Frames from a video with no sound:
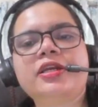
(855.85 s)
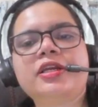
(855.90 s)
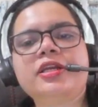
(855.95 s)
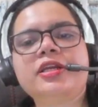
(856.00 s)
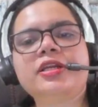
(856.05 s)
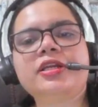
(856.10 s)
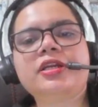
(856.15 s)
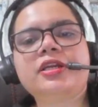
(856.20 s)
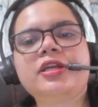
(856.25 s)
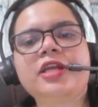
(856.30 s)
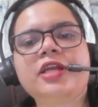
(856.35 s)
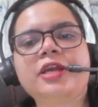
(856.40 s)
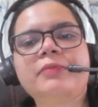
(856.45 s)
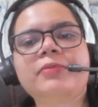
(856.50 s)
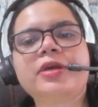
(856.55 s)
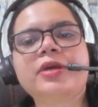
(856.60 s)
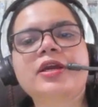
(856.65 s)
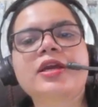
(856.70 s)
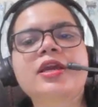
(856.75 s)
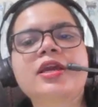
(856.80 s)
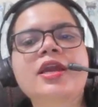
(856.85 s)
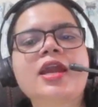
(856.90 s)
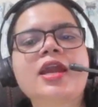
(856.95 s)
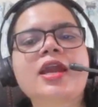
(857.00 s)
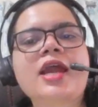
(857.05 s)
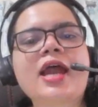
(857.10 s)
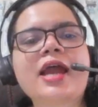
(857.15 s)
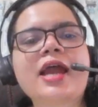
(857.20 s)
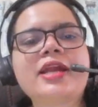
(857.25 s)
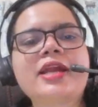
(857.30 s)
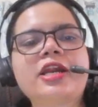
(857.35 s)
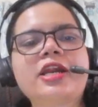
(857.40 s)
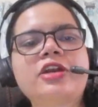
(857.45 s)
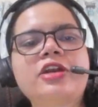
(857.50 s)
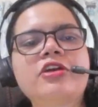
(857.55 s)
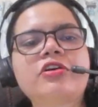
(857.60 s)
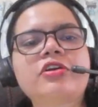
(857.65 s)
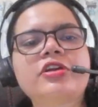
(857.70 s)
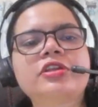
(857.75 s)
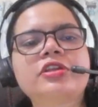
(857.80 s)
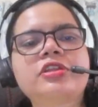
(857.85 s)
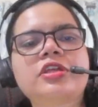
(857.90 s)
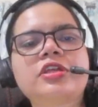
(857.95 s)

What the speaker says: named an antagonist.